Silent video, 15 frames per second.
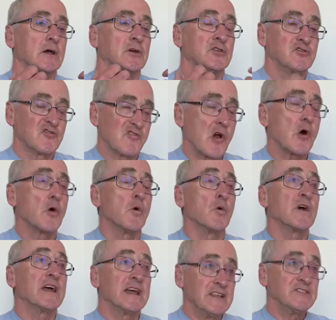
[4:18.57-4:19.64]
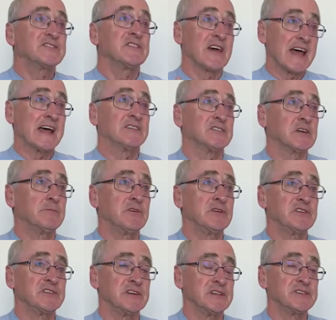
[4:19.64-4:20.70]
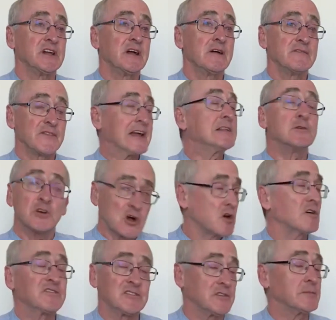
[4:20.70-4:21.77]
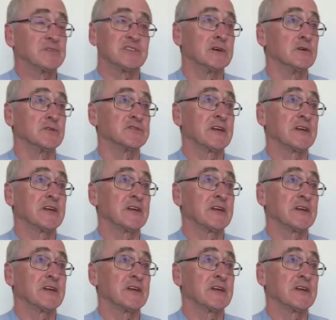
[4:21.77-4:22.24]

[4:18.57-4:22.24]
control into the hands of communities, they look after themselves.